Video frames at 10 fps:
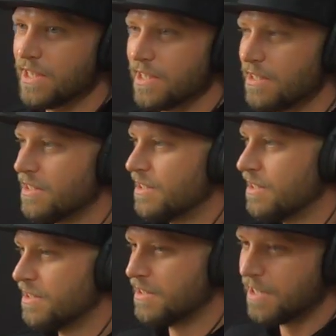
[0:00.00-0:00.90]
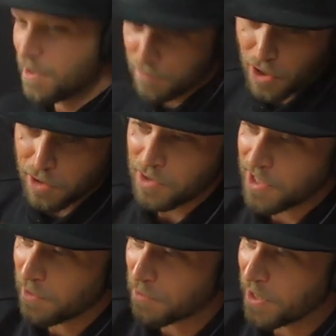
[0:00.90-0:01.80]
yeah, yeah, yeah. Nah. Bro, can we
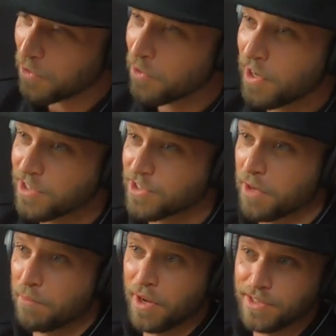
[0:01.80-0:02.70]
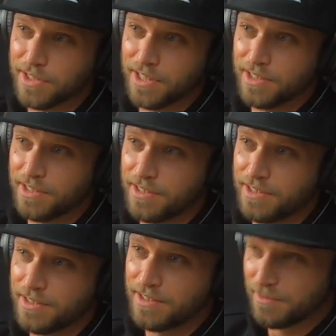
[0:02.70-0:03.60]
take a break real quick? I just got to piss again.
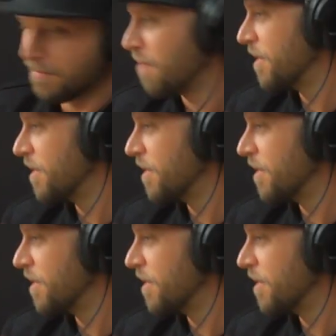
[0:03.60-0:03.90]
Yeah, it's, my